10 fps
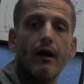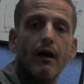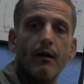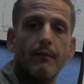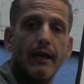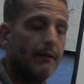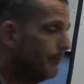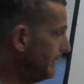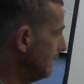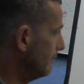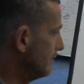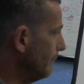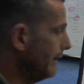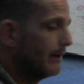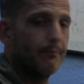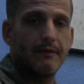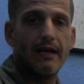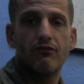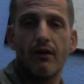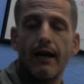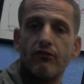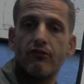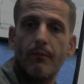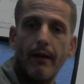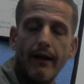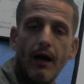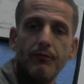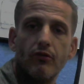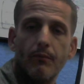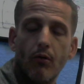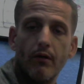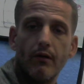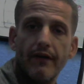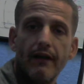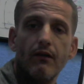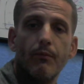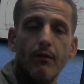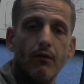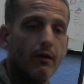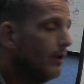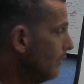and be able to make tetrahydrobiopterin more available,